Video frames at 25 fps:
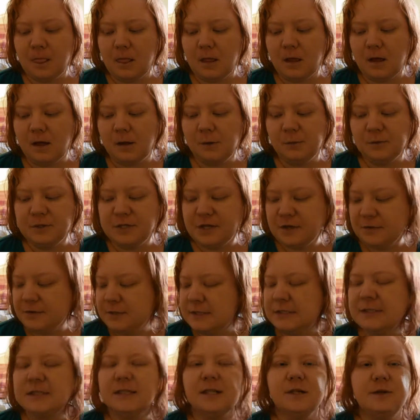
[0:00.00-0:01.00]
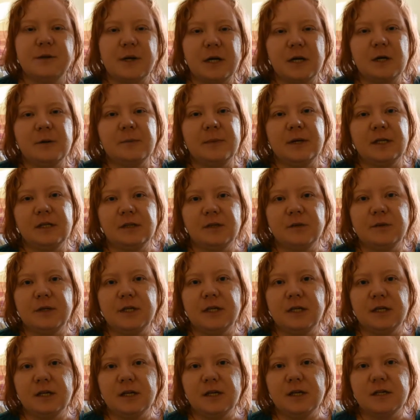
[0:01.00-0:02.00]
I would definitely recommend
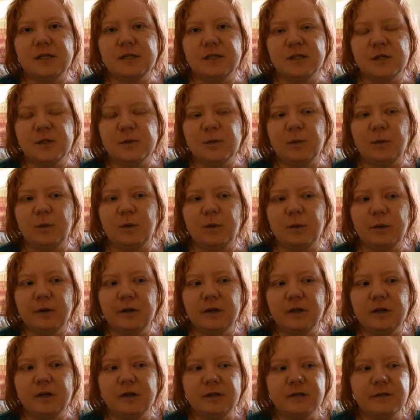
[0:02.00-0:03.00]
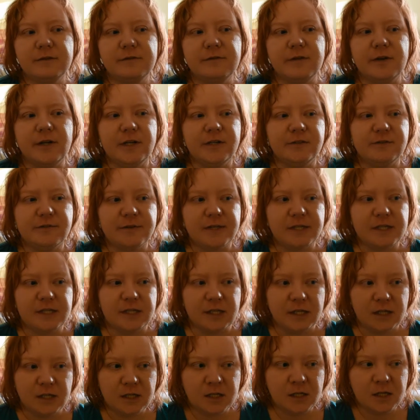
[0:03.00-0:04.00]
reading Kaysen's book, it's very
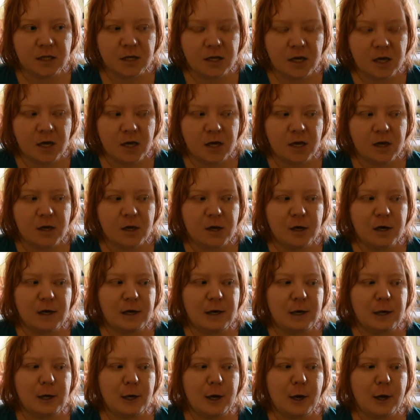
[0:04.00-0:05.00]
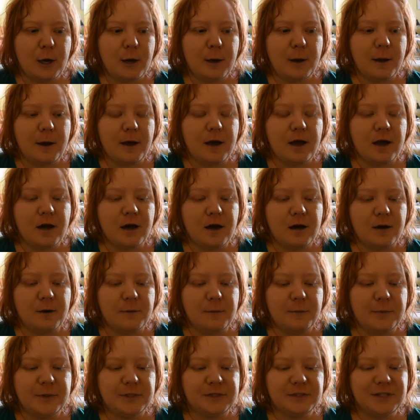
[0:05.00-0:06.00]
interesting.
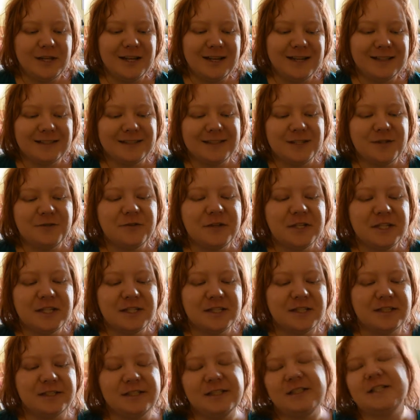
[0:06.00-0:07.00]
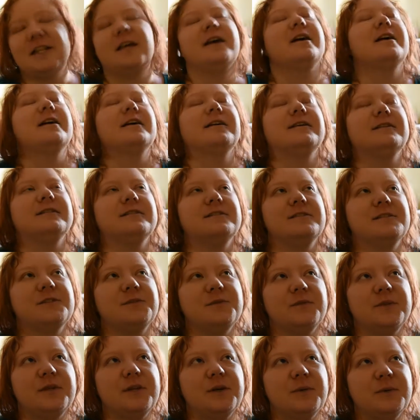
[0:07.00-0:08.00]
But the reason that
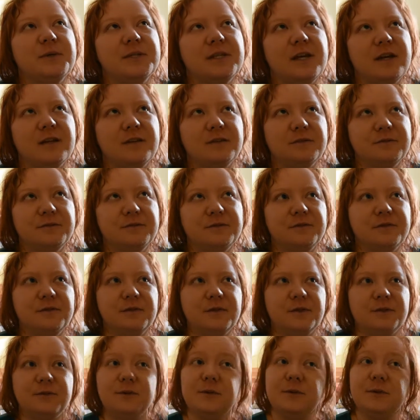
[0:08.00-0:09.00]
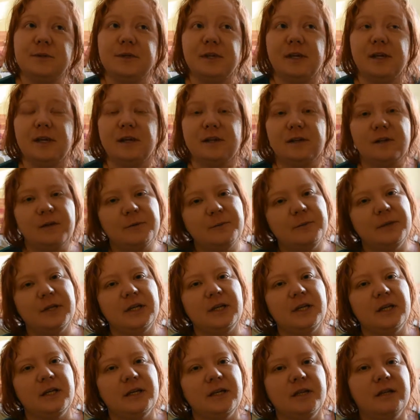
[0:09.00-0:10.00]
this video is kind of confusing and
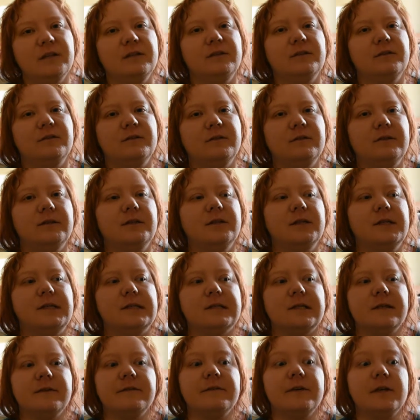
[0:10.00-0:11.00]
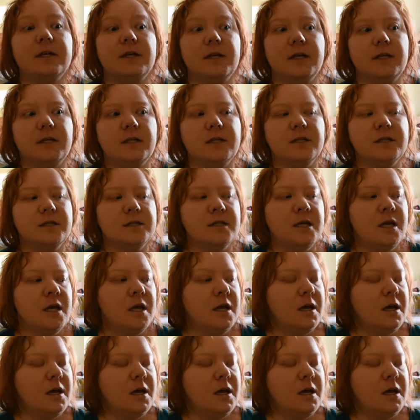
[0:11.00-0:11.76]
complicated, or at least I think it is